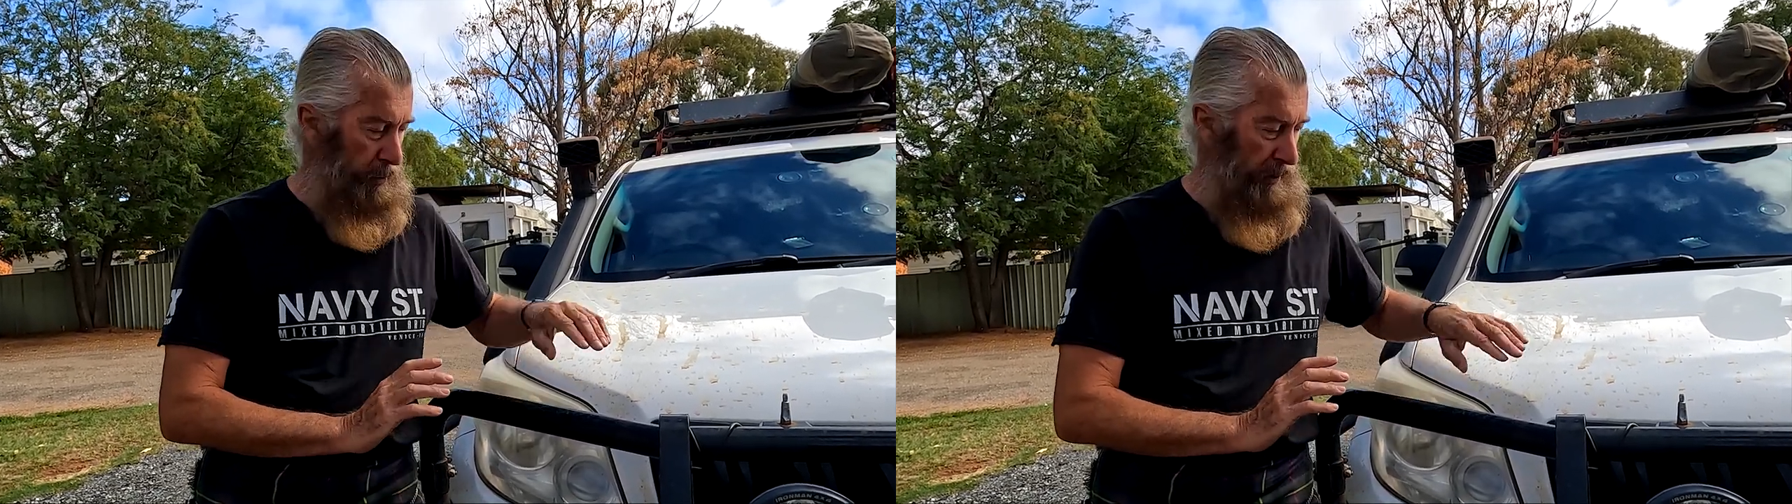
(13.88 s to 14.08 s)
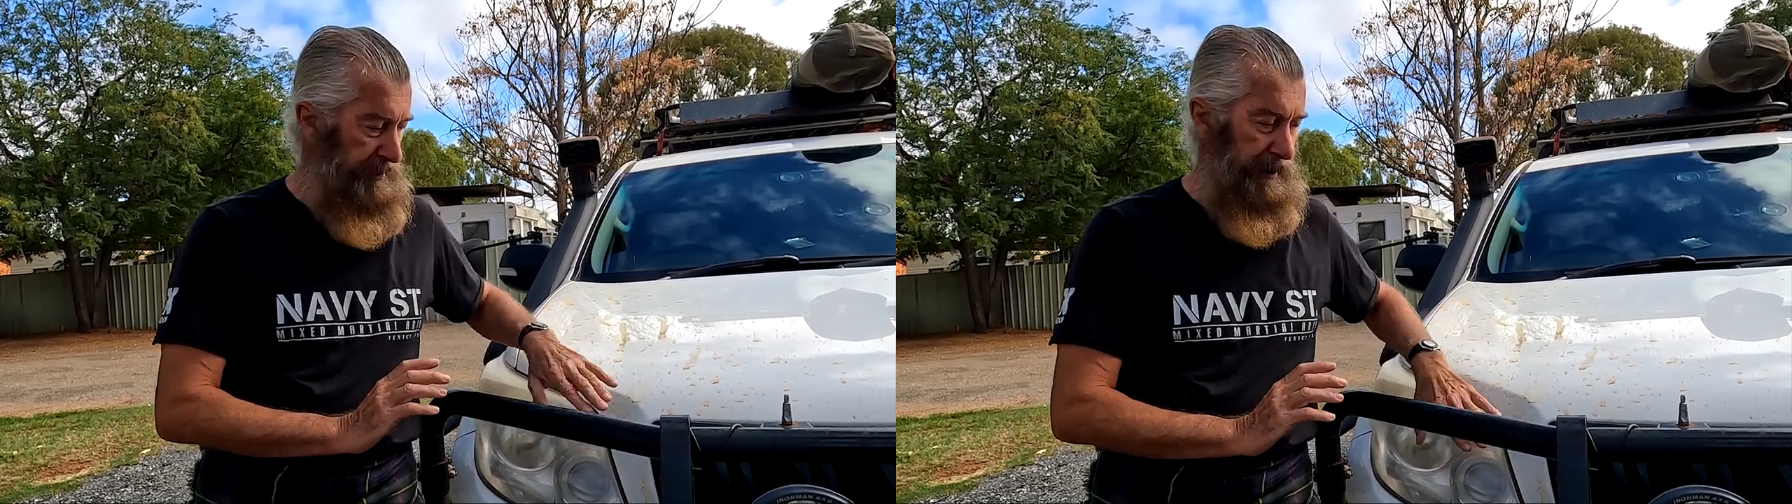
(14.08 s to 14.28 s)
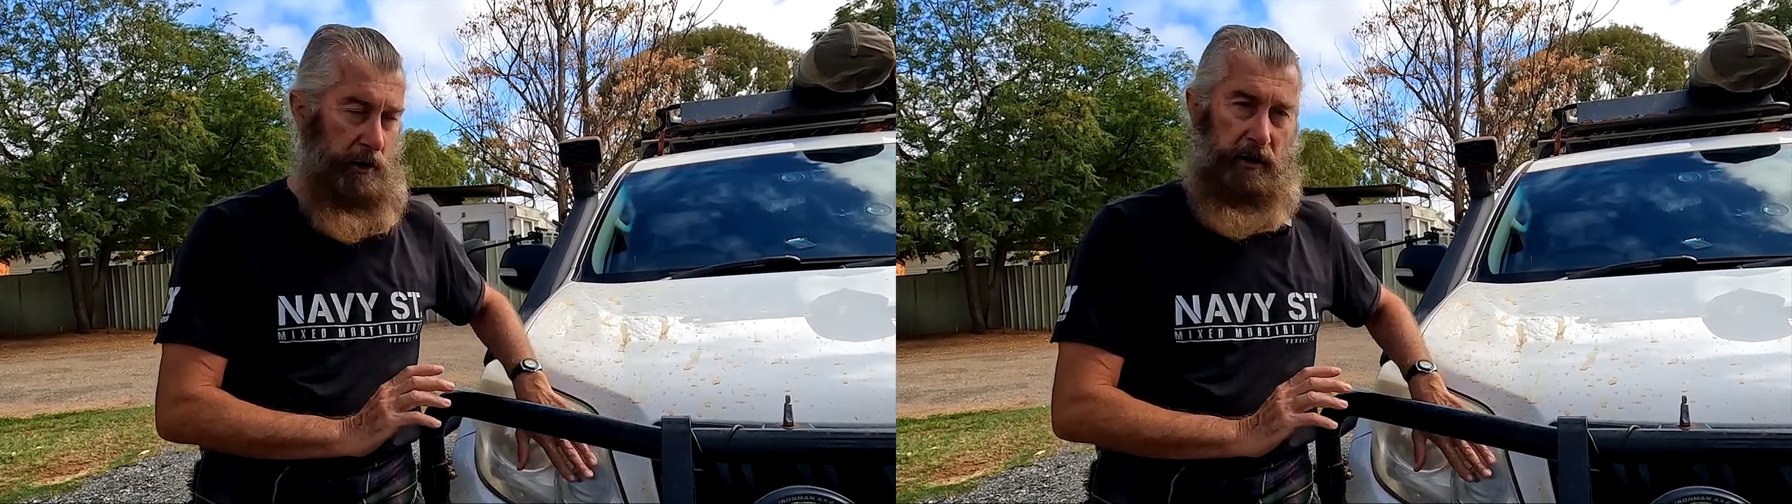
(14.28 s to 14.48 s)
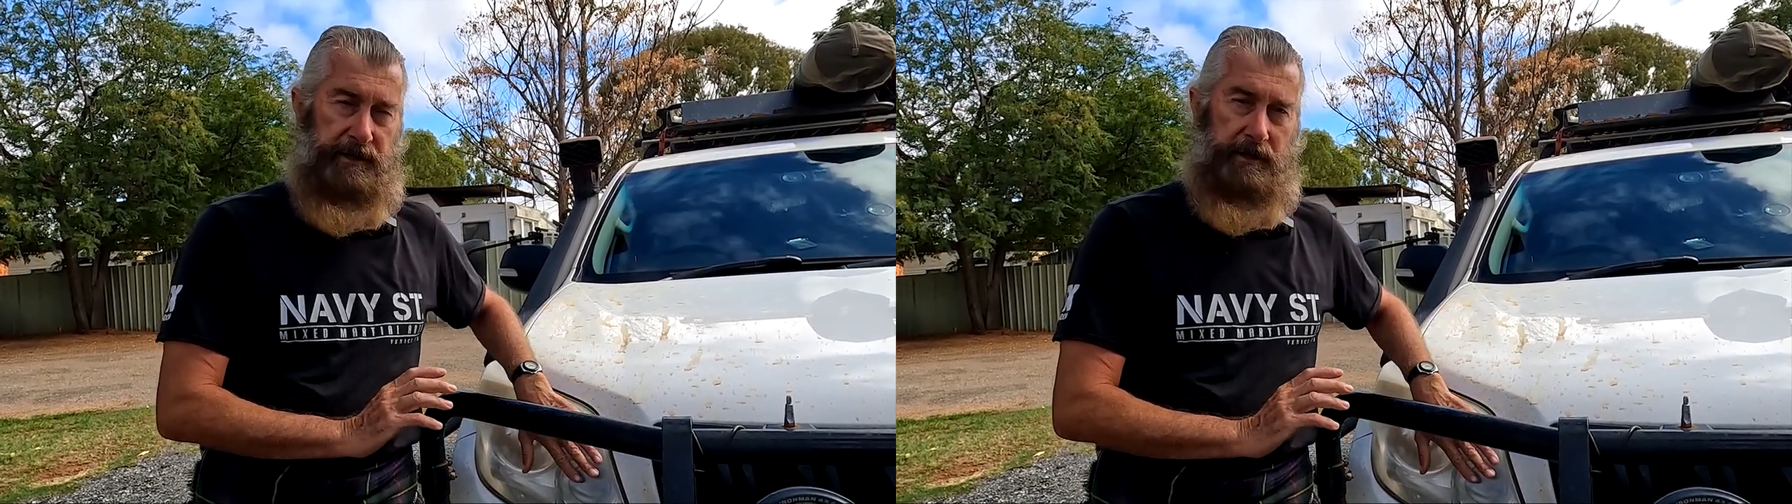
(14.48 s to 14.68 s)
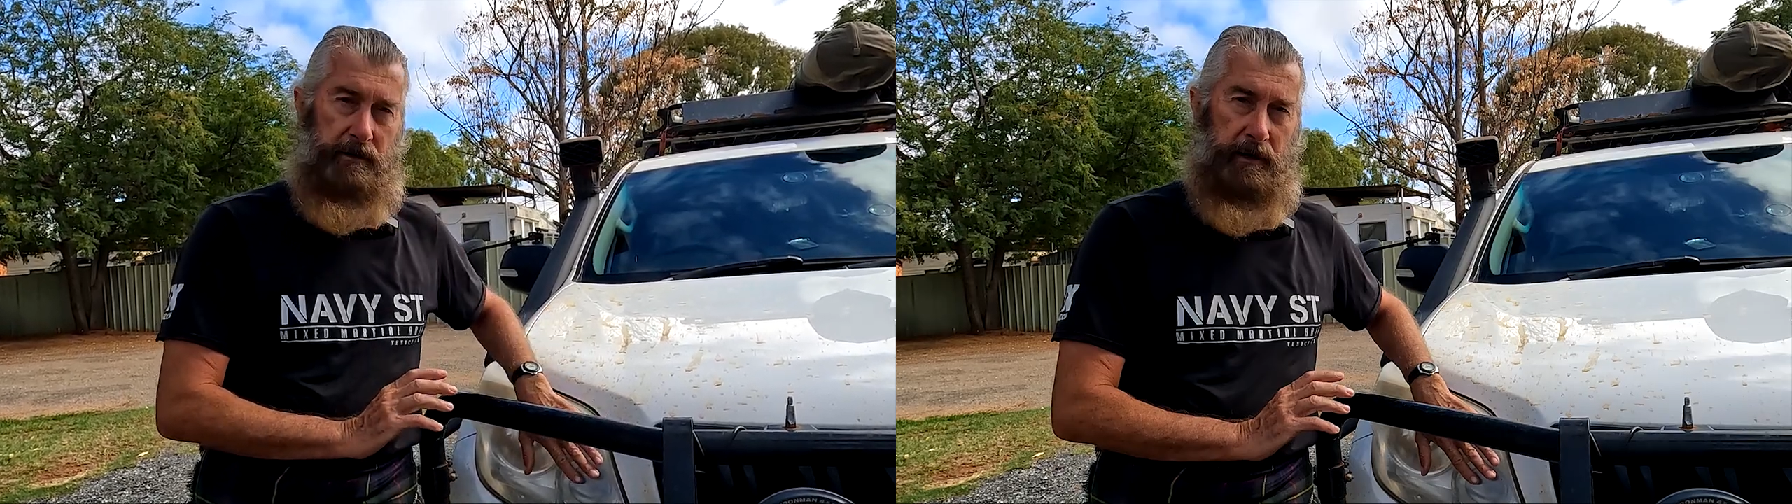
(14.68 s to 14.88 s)
with their
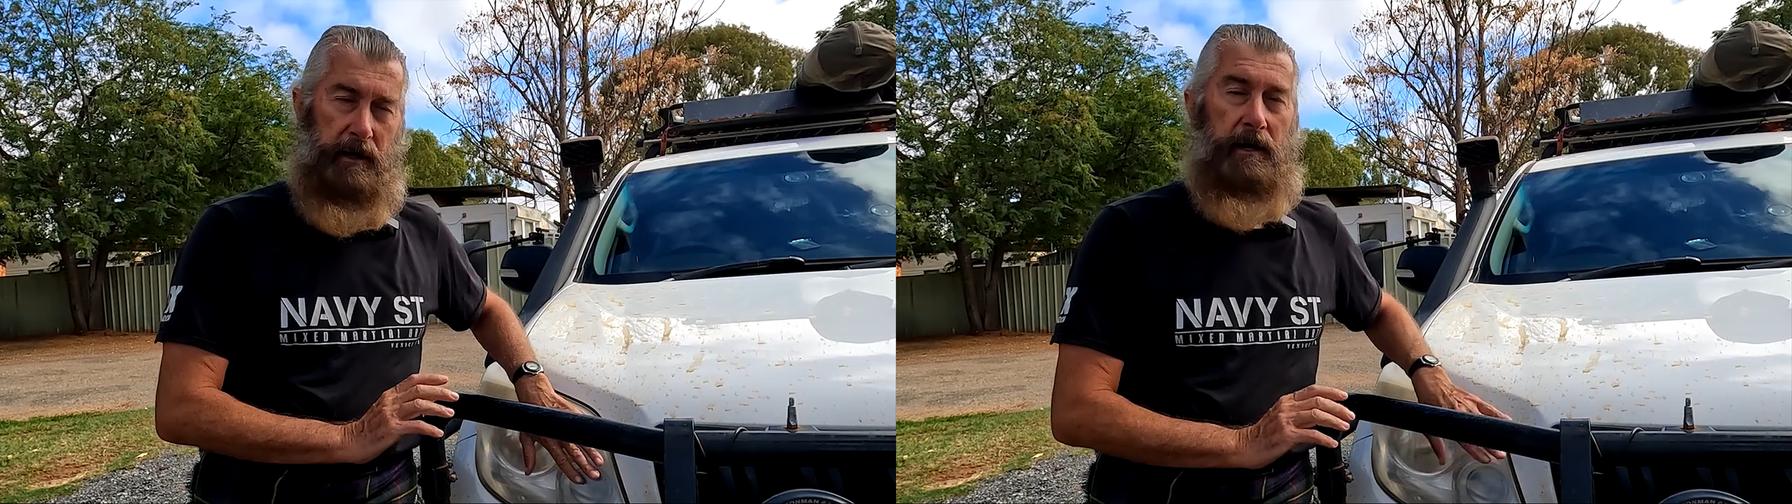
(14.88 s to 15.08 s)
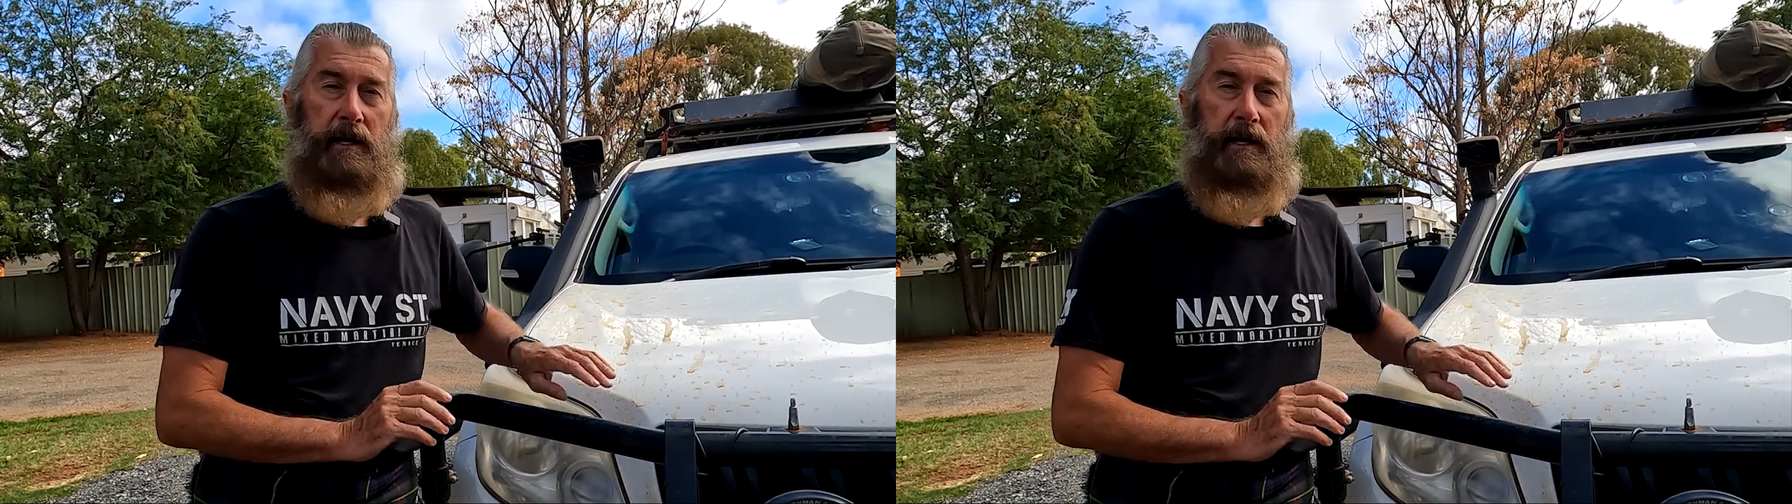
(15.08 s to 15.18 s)
lights on.